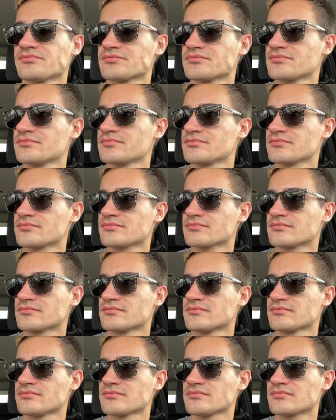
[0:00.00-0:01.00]

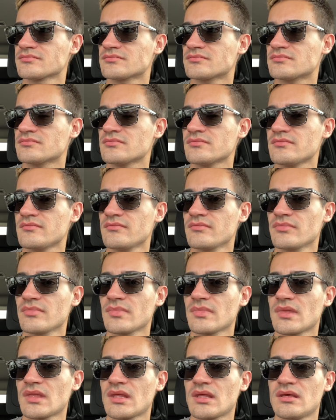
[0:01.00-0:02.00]

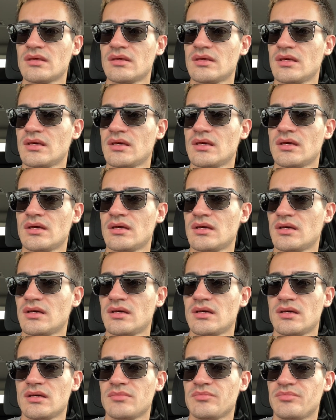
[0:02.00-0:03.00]

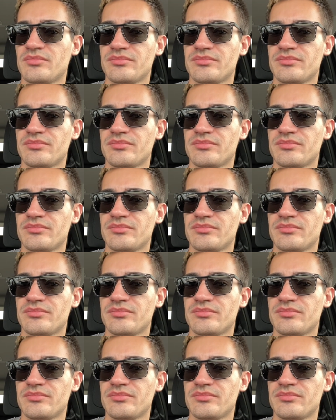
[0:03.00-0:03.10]
No one is speaking in this clip.